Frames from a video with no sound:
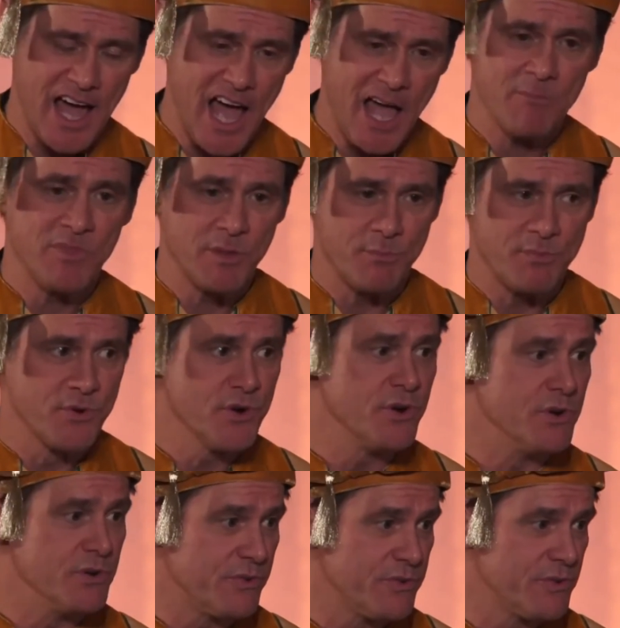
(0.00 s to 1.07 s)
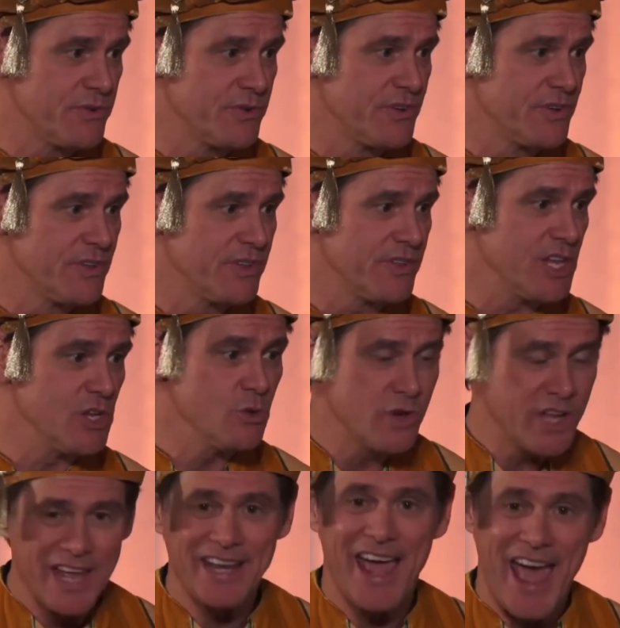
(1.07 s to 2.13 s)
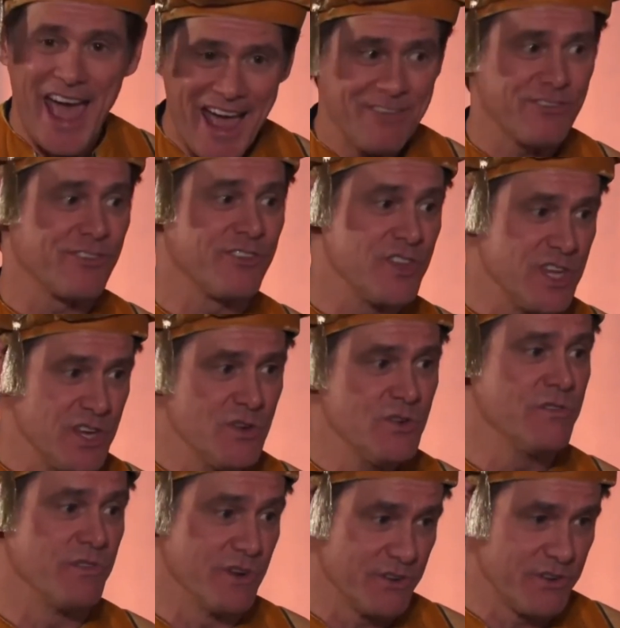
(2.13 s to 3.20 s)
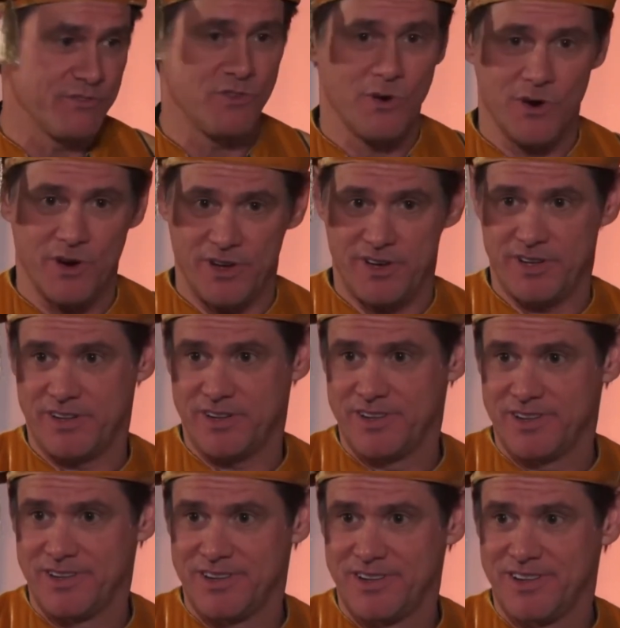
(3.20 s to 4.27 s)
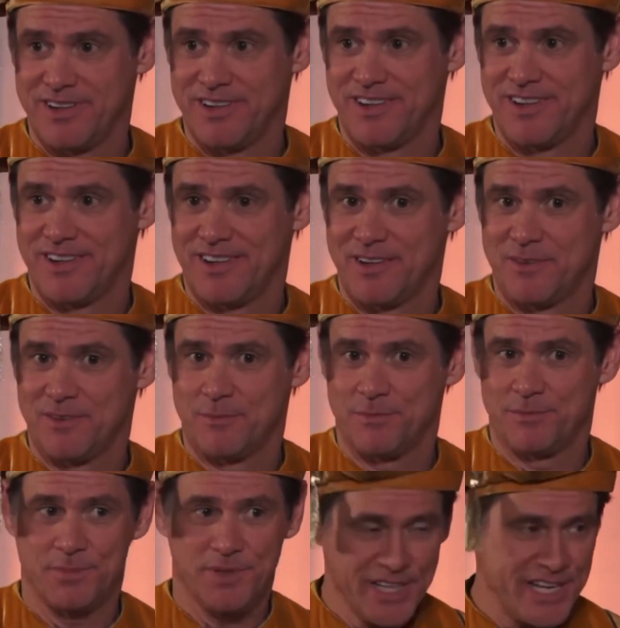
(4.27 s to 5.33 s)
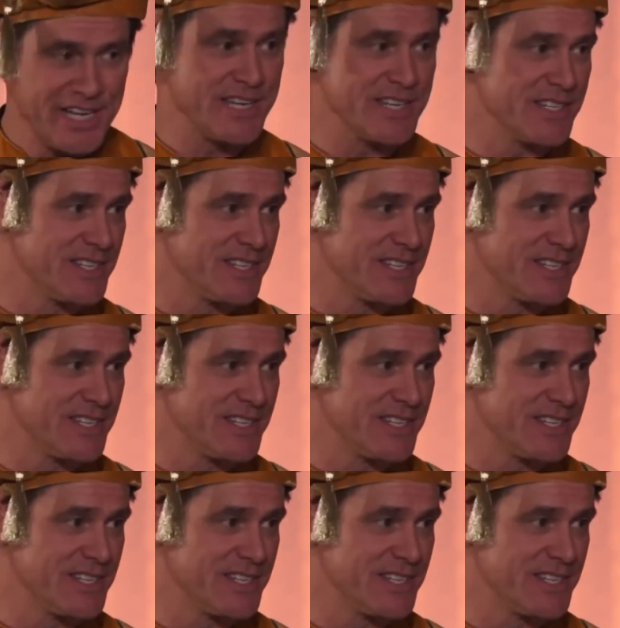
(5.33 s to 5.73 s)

I'm the proof that you can ask the universe for it. Please.